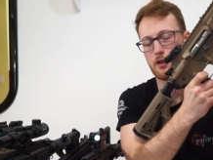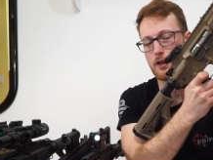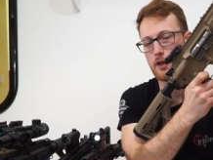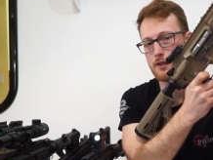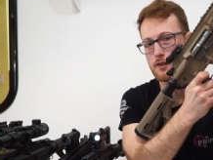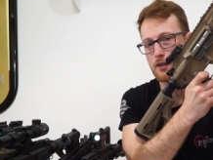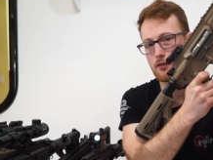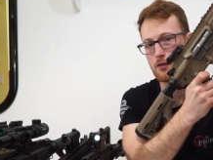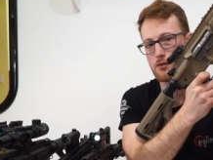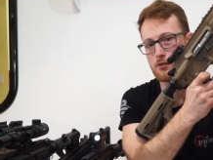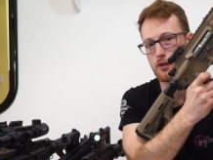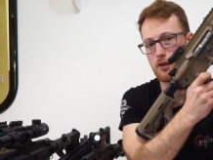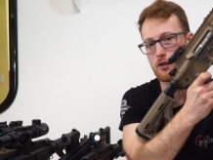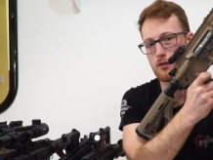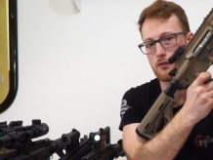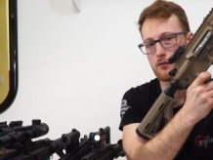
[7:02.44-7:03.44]
Releasing the
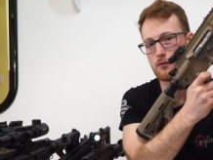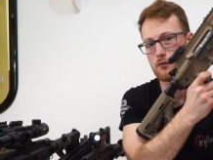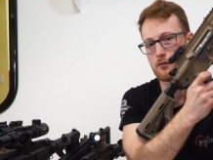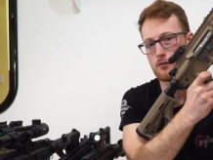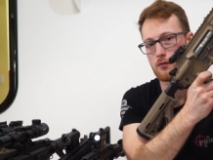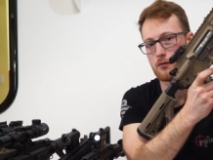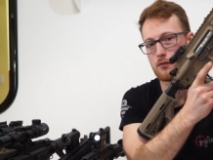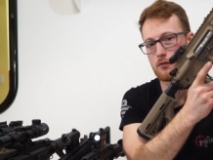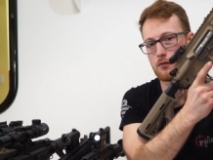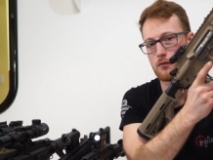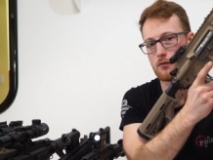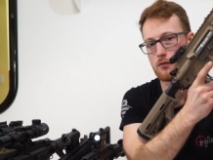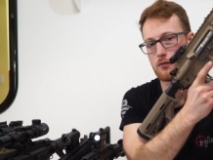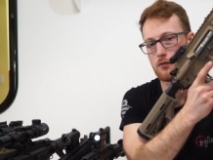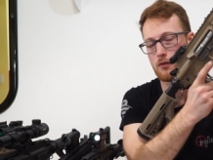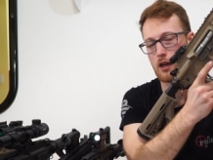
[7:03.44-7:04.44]
trigger,
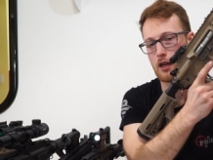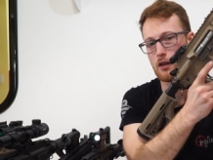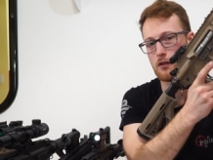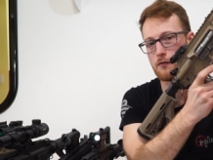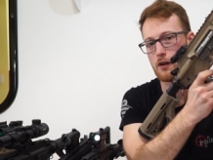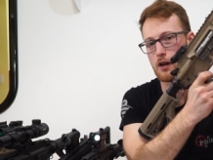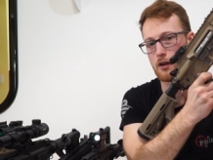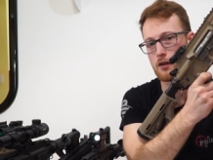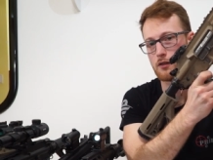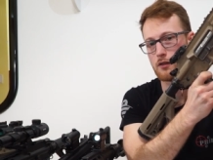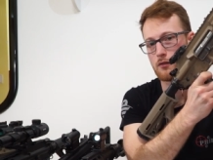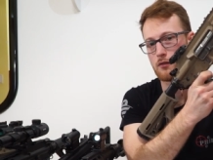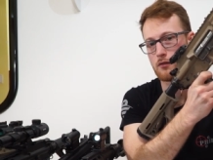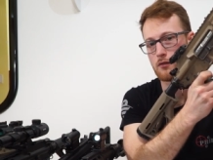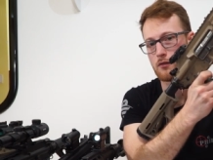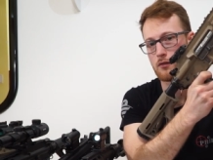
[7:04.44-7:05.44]
and it fired.